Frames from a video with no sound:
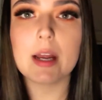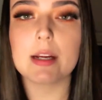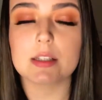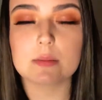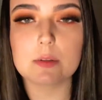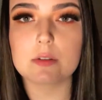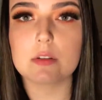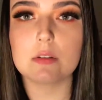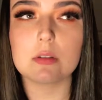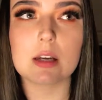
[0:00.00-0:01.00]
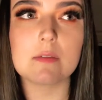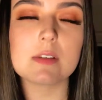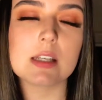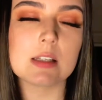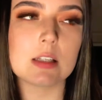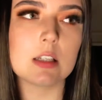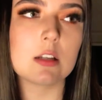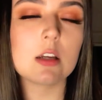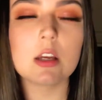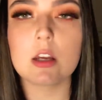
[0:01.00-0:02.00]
and it's supposed to have tinted